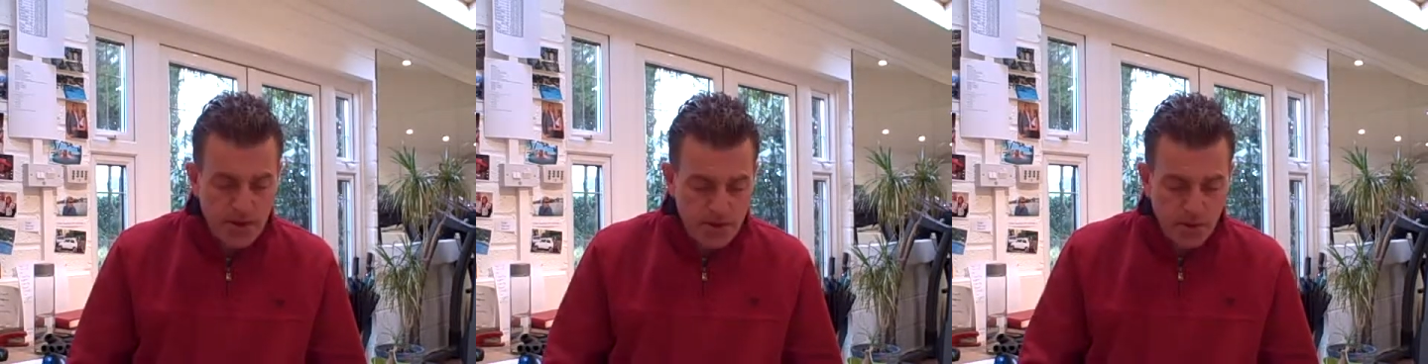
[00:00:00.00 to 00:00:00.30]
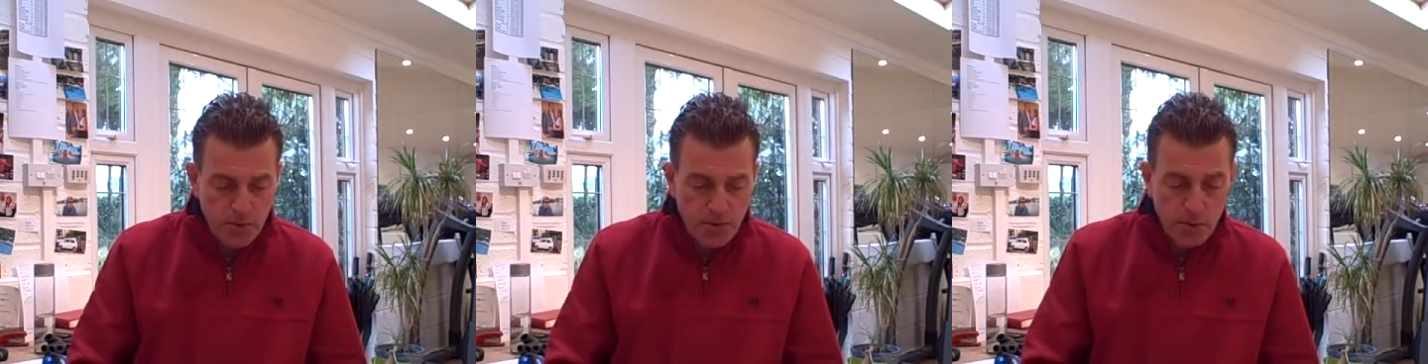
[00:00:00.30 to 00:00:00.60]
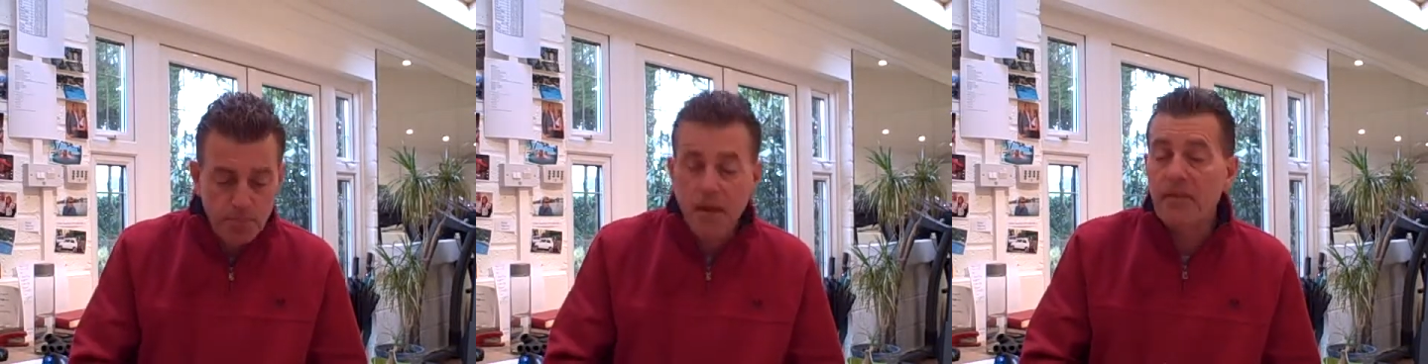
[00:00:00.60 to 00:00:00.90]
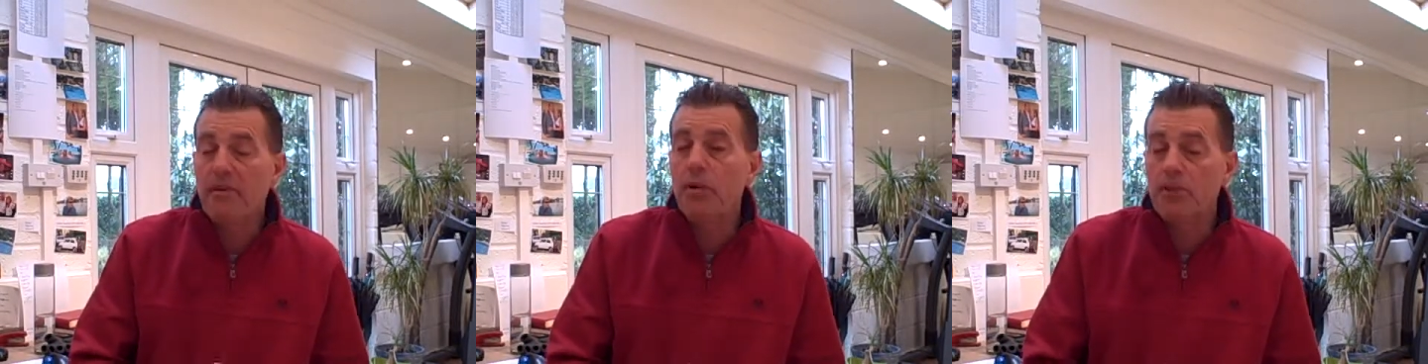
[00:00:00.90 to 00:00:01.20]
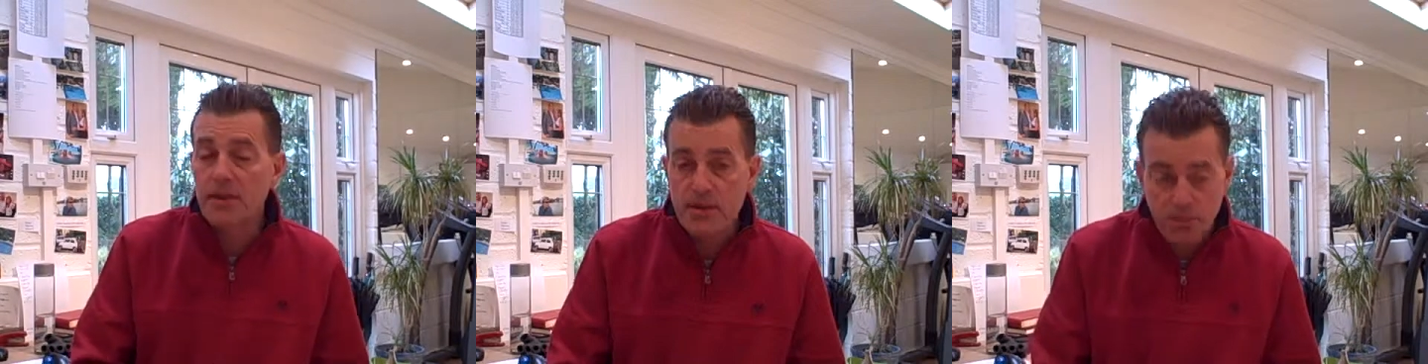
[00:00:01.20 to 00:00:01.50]
So you would be
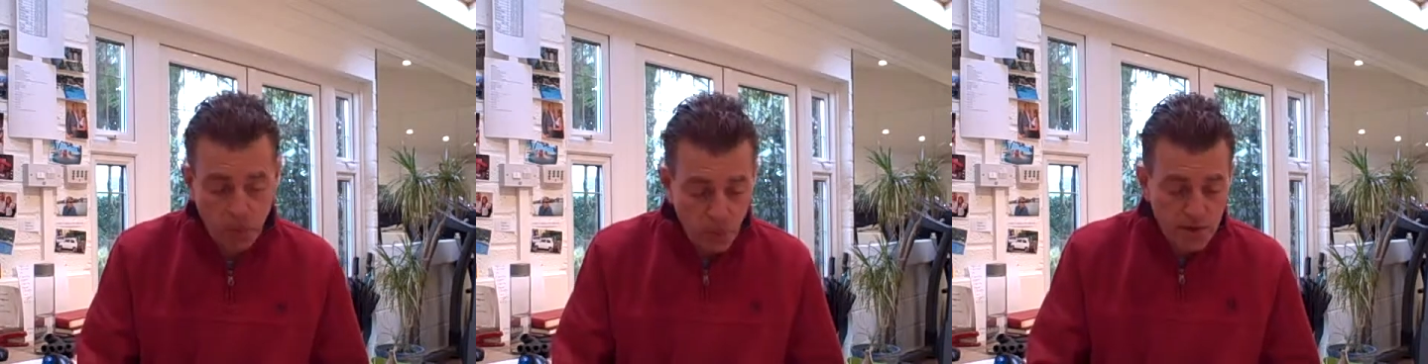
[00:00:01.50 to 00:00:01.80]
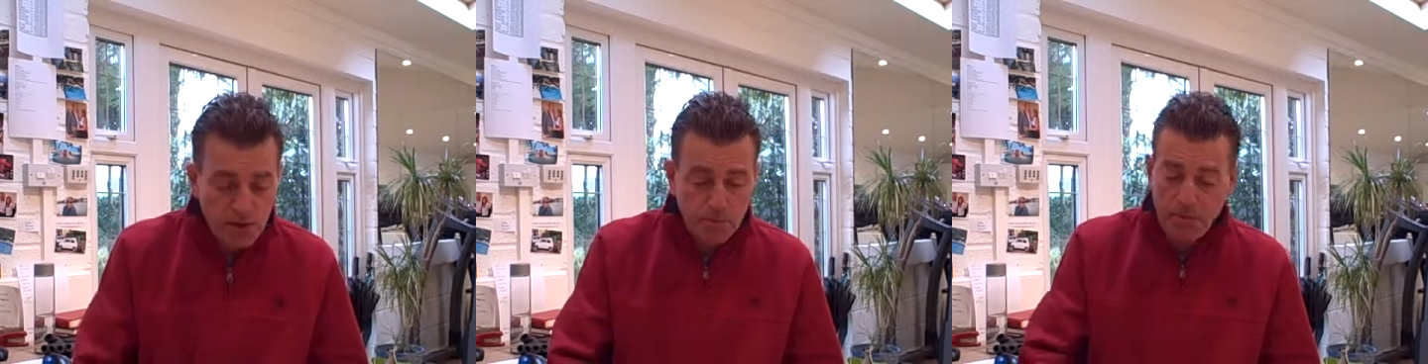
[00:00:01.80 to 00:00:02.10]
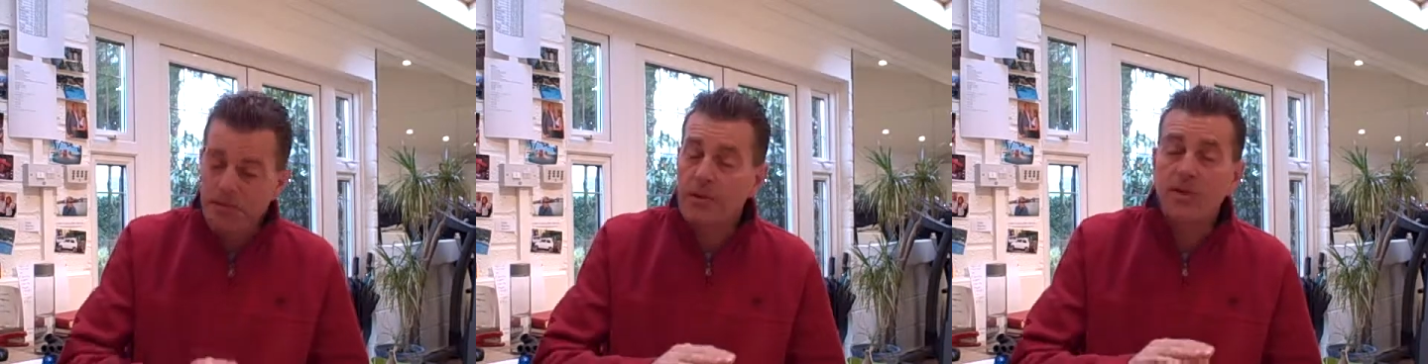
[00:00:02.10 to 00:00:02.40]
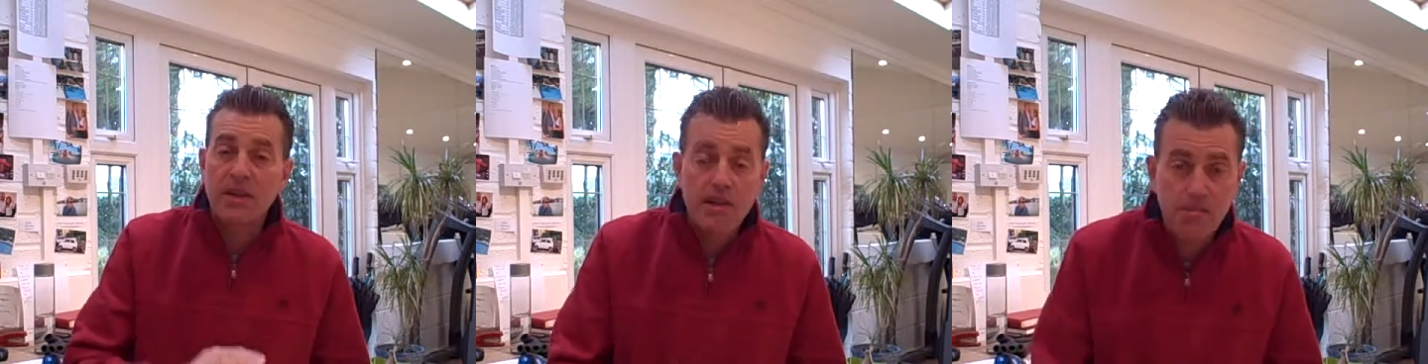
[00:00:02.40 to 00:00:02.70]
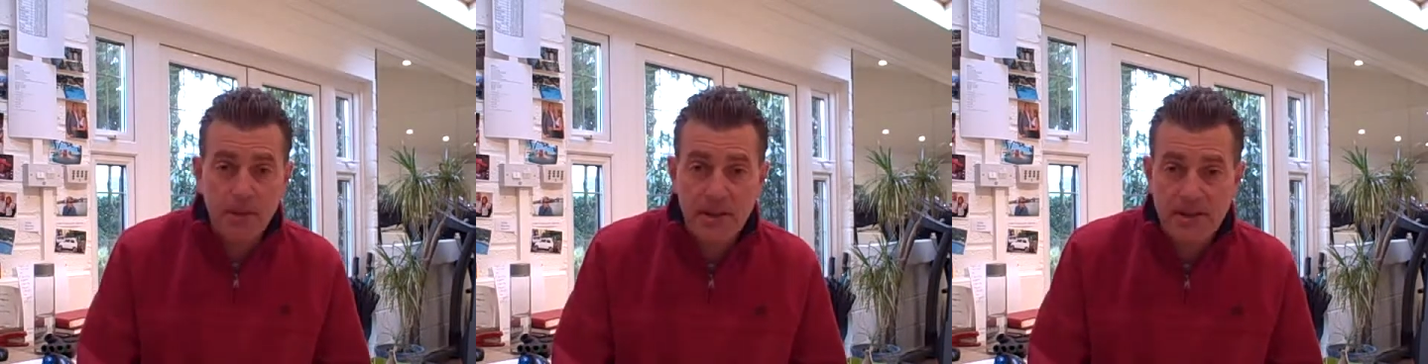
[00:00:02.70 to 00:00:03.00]
involved in support, you'd be involved in
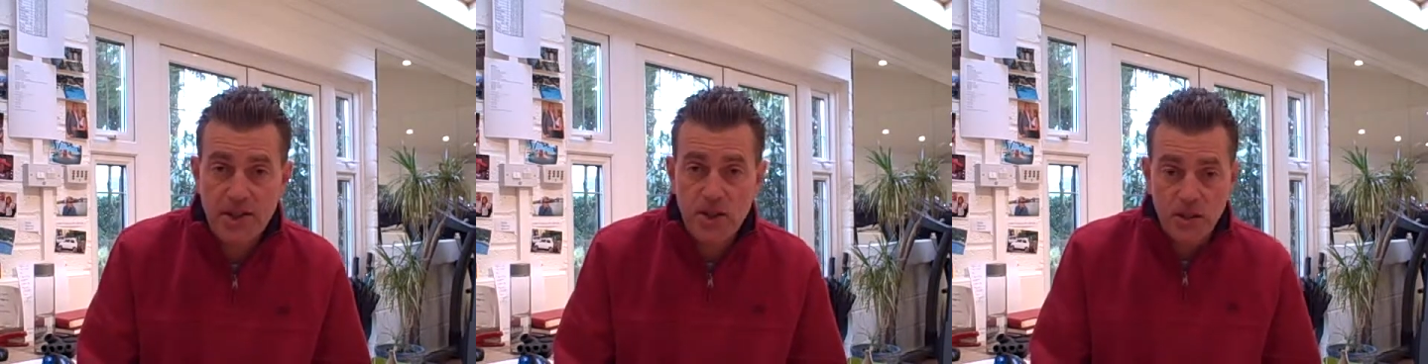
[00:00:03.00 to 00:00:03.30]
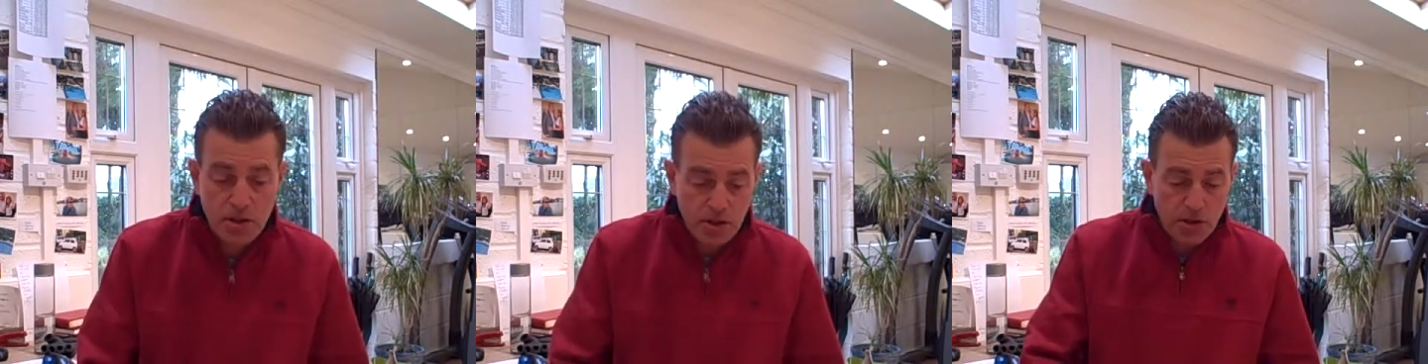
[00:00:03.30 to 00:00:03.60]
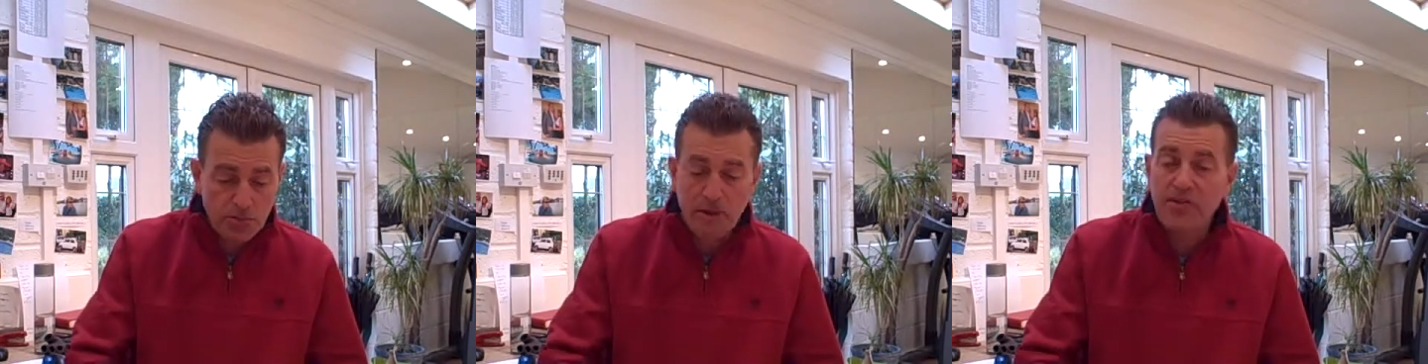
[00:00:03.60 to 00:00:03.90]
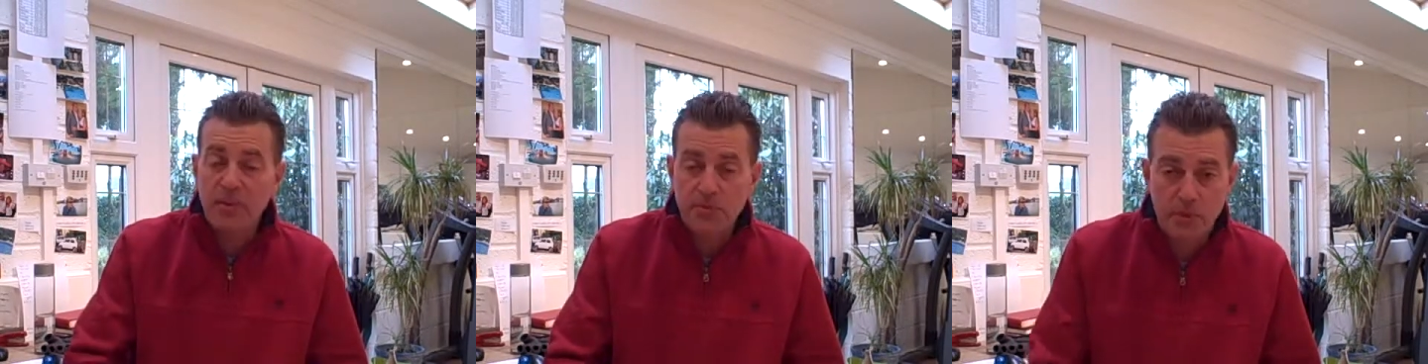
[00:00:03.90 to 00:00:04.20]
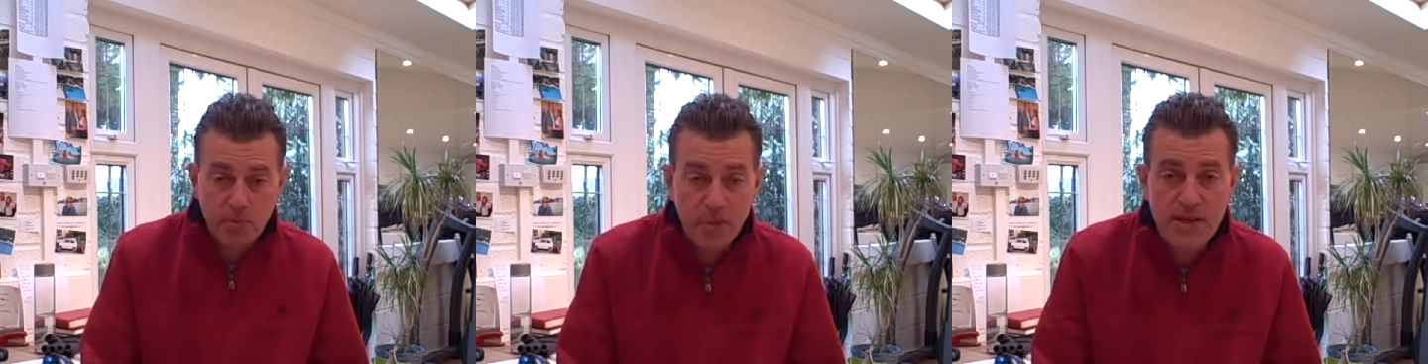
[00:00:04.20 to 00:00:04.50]
implementation, you'd be involved
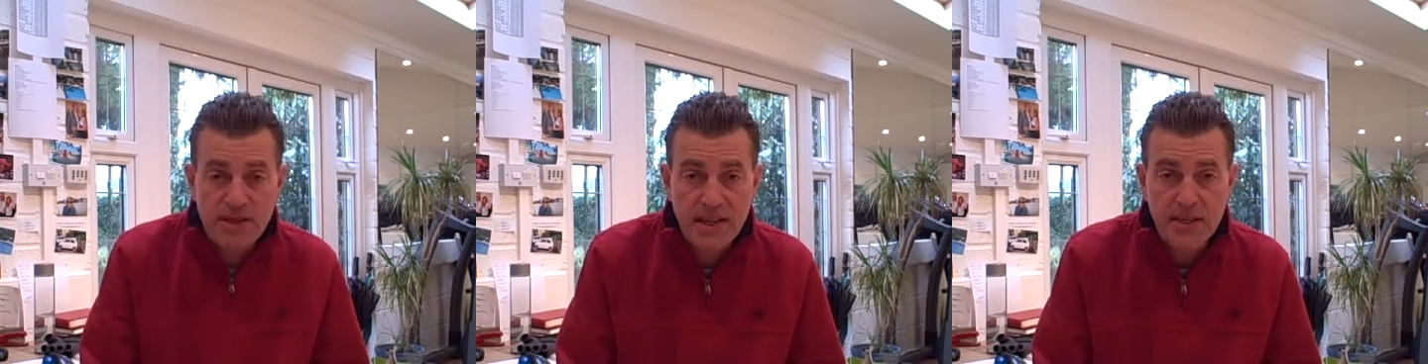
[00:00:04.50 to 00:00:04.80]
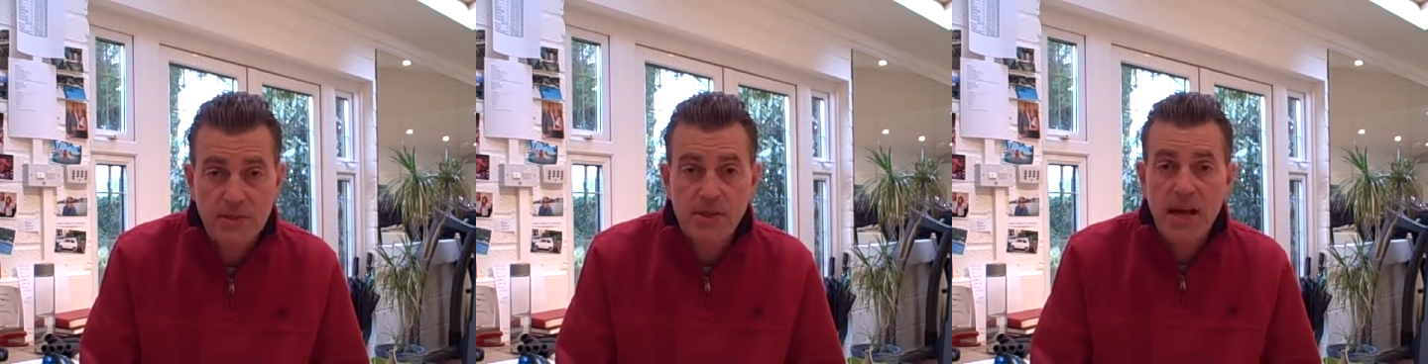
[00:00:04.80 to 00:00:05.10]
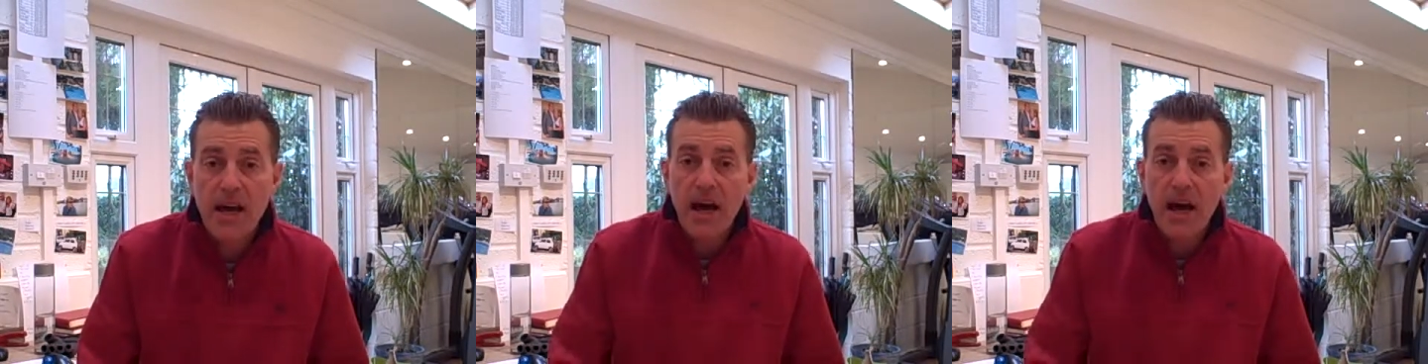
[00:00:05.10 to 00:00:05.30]
in pre-sales,